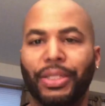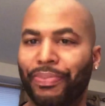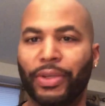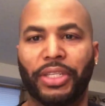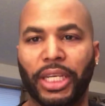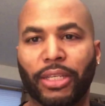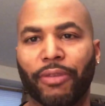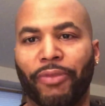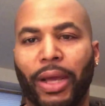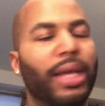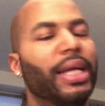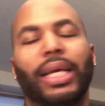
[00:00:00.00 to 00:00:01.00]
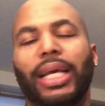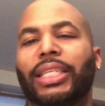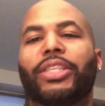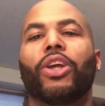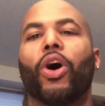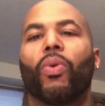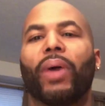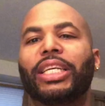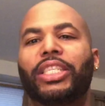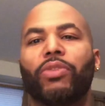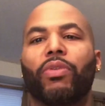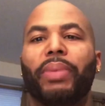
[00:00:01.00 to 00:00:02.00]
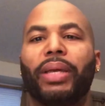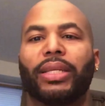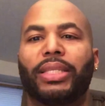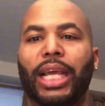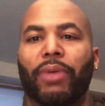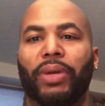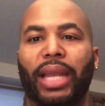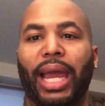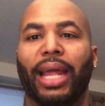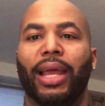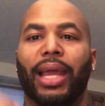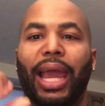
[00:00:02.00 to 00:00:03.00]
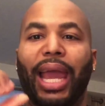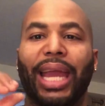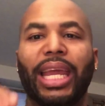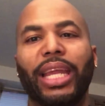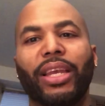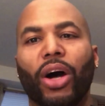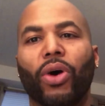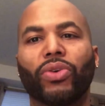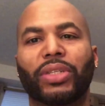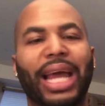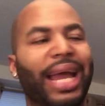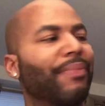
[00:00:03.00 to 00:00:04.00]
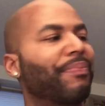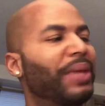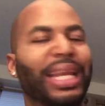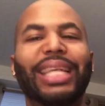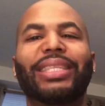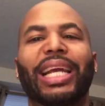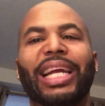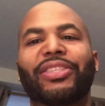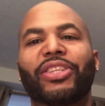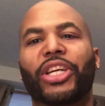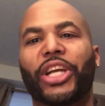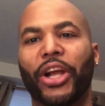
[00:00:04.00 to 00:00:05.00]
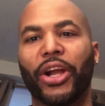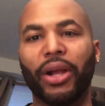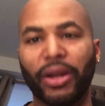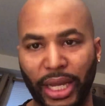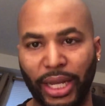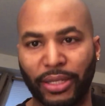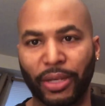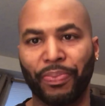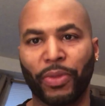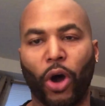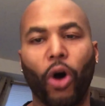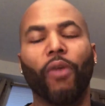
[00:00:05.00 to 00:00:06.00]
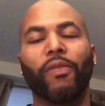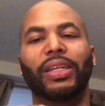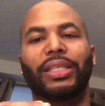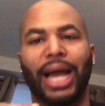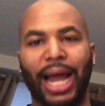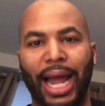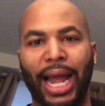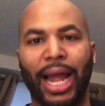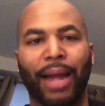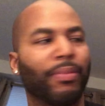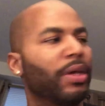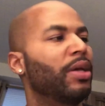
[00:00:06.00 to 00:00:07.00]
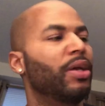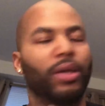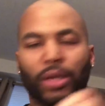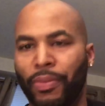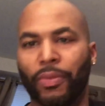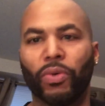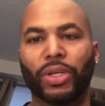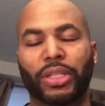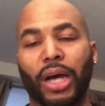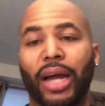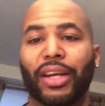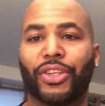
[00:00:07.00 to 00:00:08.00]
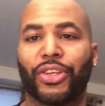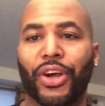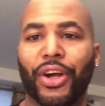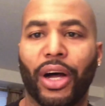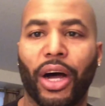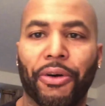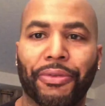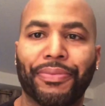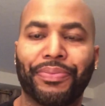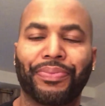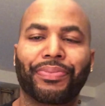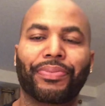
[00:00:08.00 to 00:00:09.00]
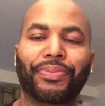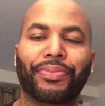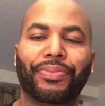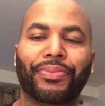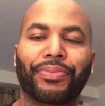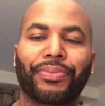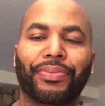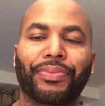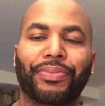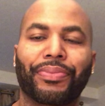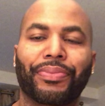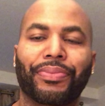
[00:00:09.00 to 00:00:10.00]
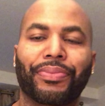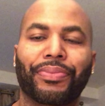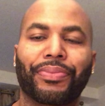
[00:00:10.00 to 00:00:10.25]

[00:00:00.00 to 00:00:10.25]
It's no way she will be content with that. And he knows that, and his insecurities over time will start to turn her off. All right, guys.